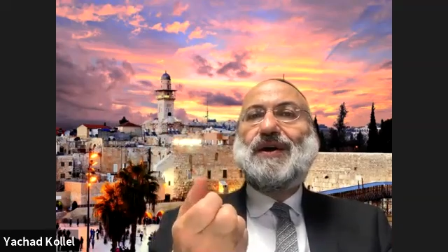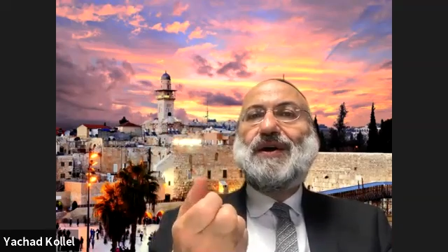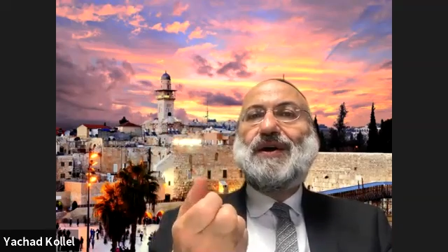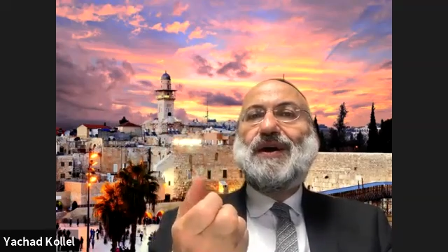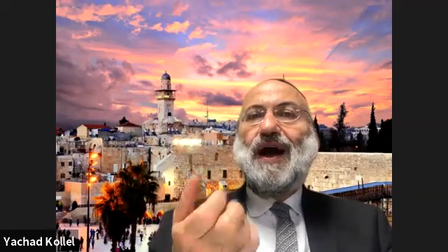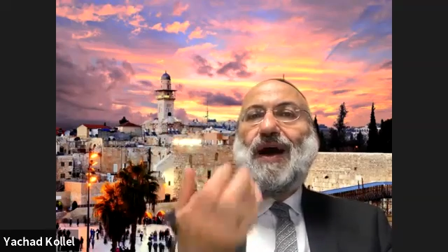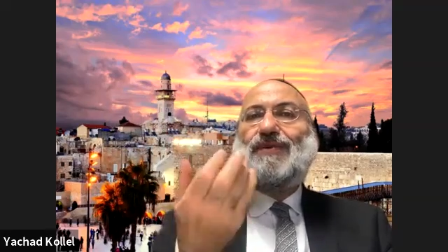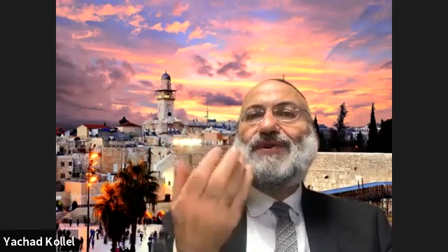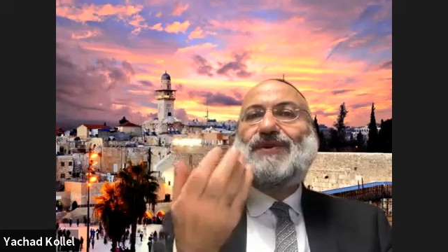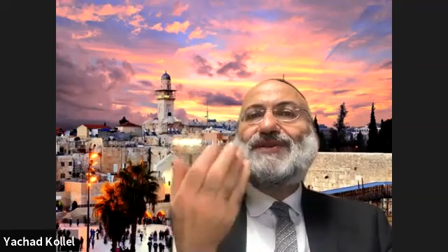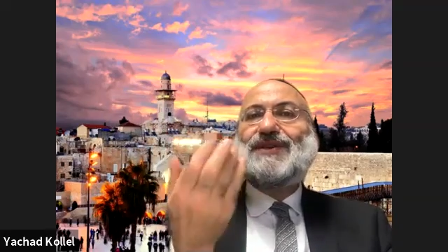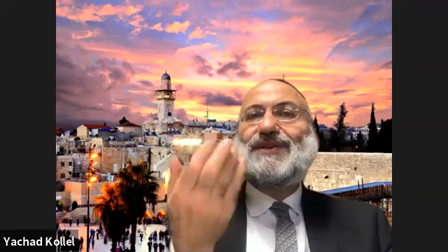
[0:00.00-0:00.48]

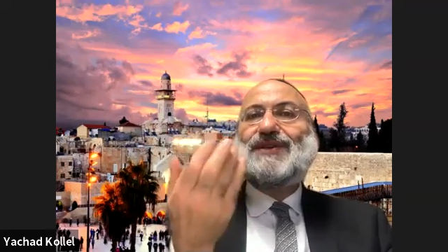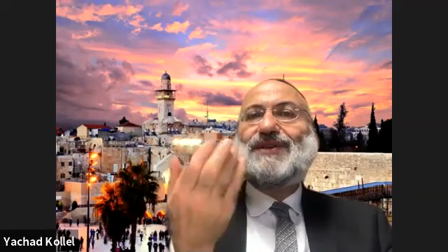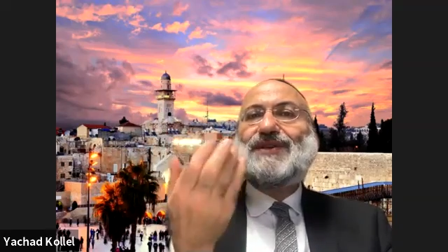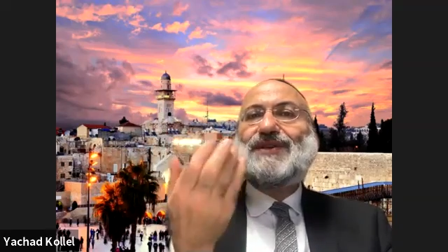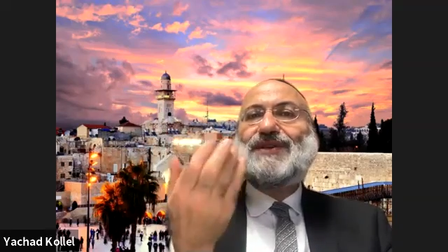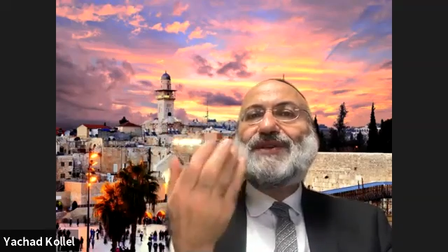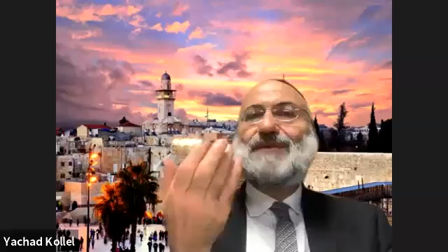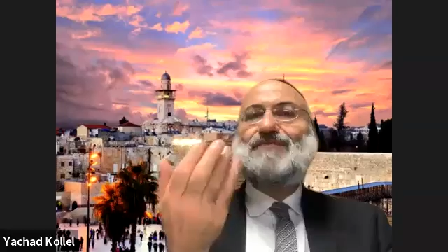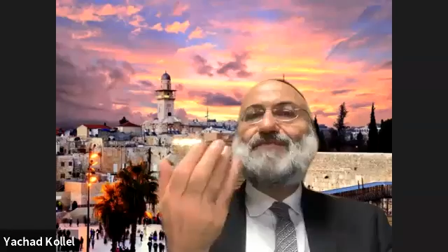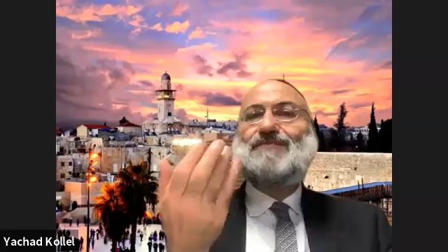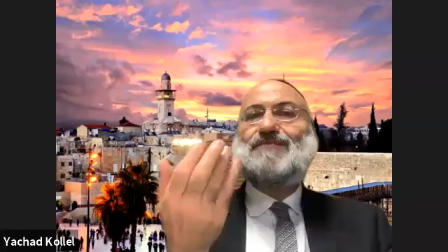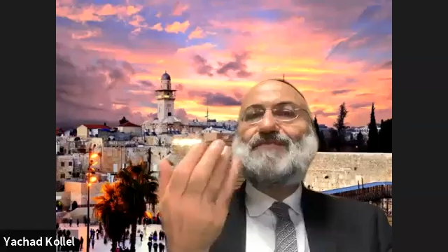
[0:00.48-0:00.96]
How is it
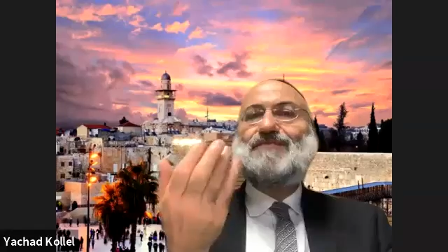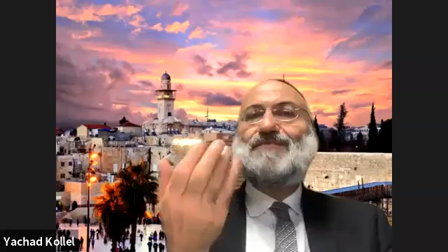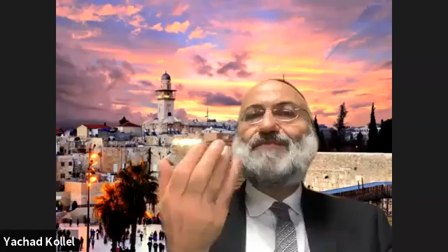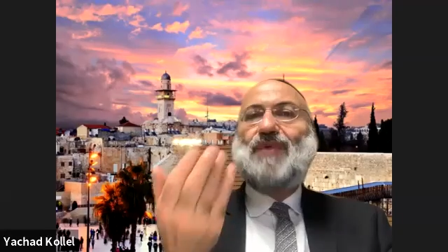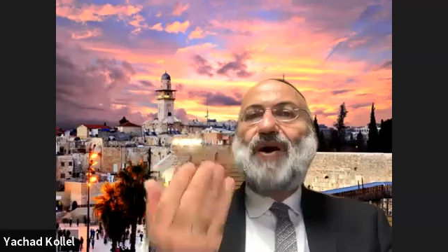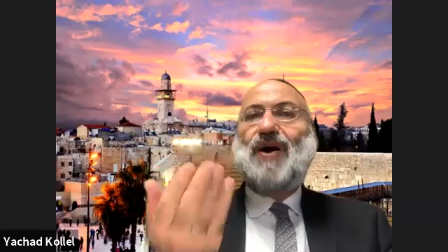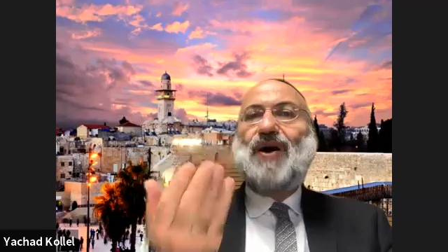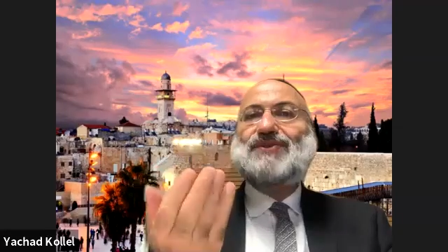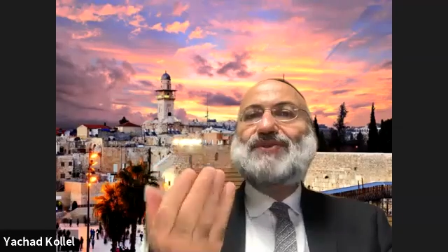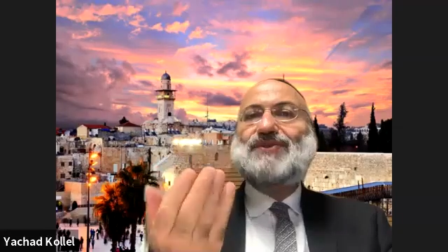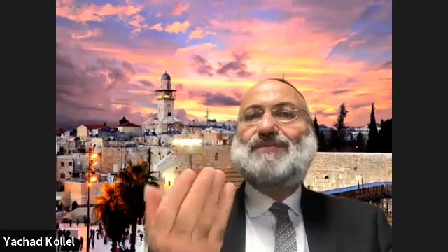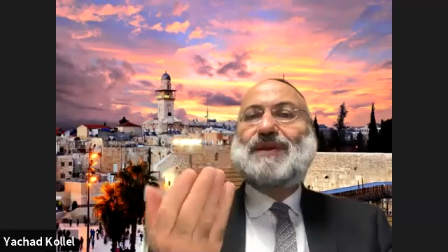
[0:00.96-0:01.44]

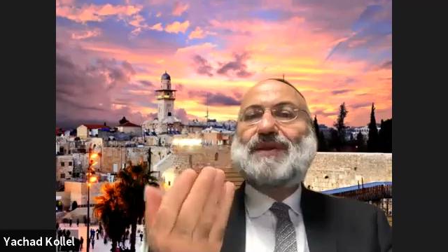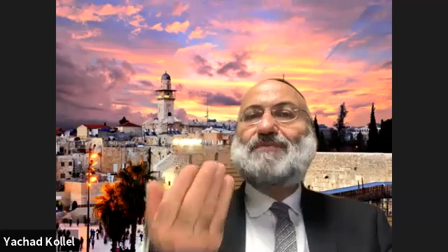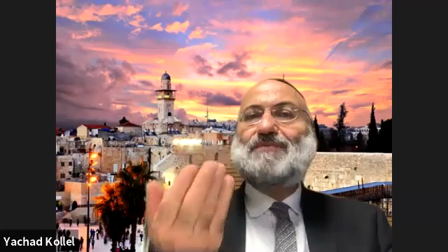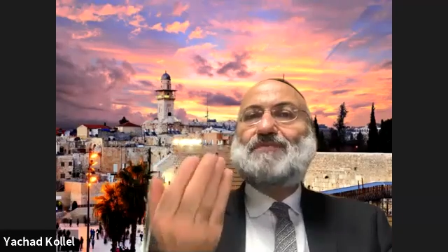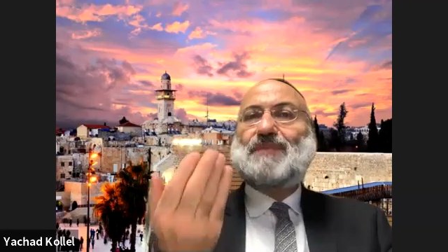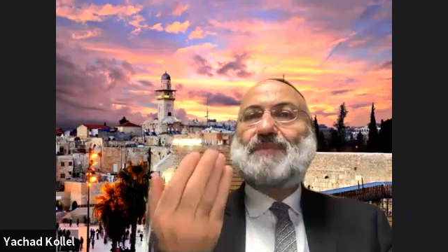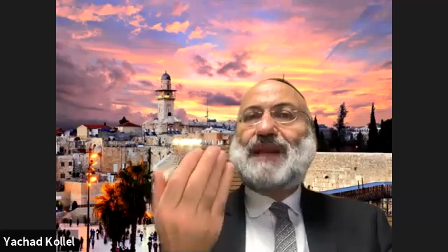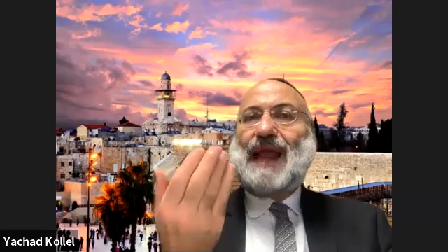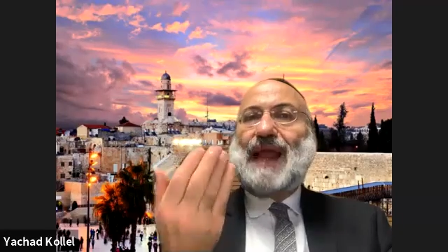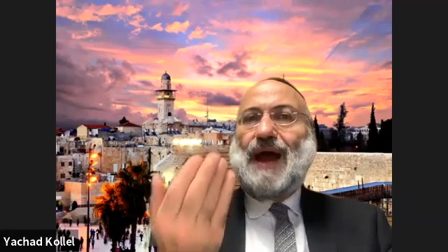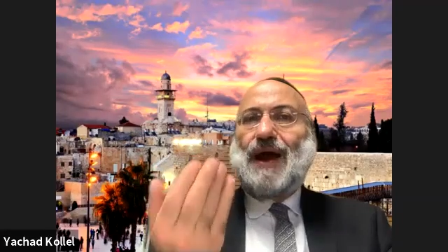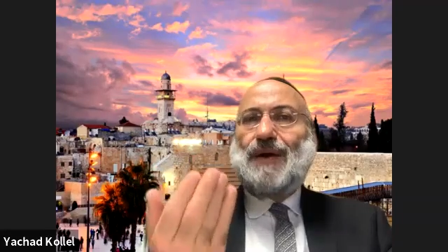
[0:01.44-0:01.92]
possible? How